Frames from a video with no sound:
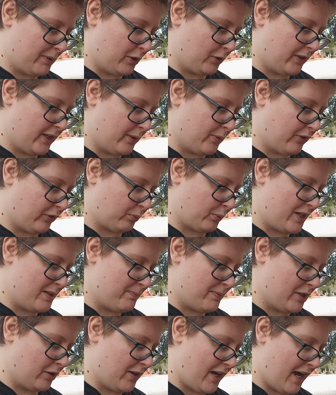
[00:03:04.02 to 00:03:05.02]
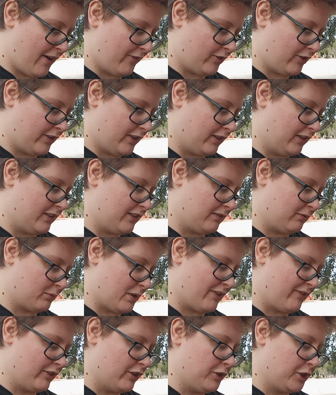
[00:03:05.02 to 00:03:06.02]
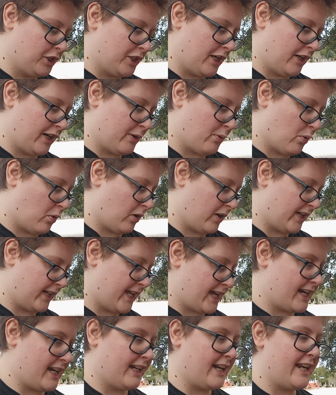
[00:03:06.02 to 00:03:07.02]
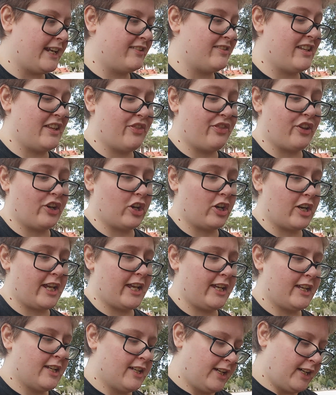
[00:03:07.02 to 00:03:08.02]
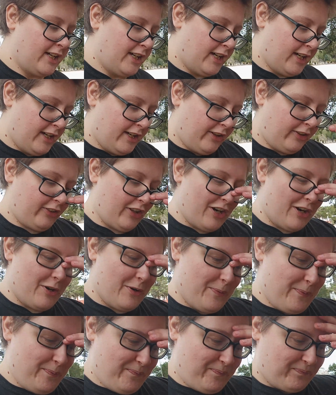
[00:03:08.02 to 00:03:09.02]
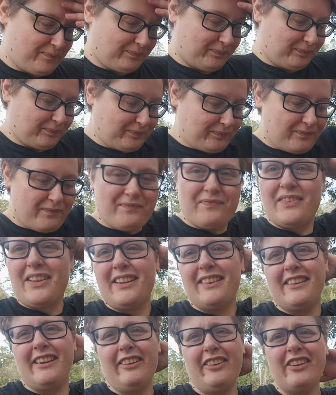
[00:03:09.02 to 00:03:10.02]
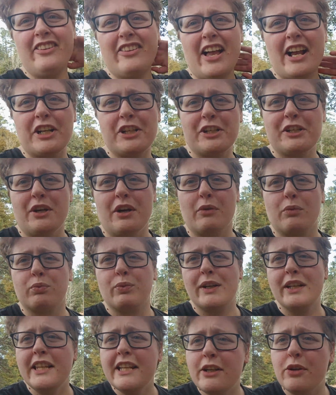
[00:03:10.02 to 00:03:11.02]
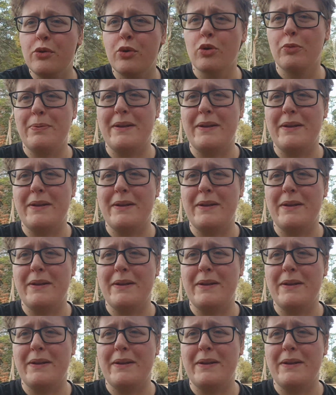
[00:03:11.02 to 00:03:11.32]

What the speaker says: building, was rebuilt after the Revolutionary War and again in 1830. So, this is actually a really cool